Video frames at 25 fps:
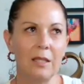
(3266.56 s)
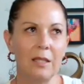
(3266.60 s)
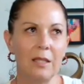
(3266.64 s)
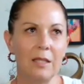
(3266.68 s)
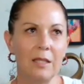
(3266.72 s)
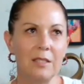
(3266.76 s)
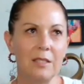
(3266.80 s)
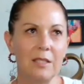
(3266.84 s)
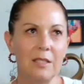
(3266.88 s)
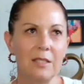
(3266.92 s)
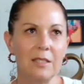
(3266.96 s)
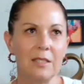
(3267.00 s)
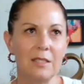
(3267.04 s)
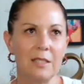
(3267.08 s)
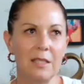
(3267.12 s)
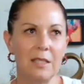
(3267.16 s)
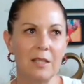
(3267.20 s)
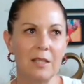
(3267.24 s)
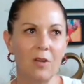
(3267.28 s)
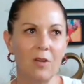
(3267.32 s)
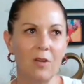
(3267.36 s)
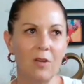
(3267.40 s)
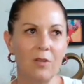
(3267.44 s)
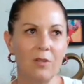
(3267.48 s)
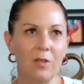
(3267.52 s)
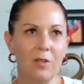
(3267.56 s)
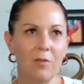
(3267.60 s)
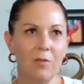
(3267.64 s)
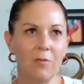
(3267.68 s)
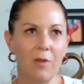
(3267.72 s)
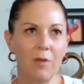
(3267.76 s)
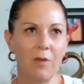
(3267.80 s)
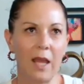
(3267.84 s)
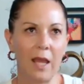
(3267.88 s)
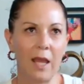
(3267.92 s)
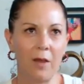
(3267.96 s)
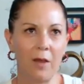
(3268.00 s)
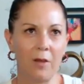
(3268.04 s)
there's a stick on the
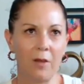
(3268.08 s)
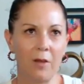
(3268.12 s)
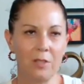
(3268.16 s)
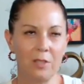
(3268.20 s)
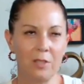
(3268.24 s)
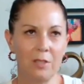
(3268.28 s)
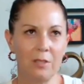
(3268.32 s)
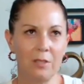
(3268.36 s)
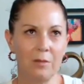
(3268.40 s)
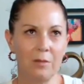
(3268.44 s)
ground.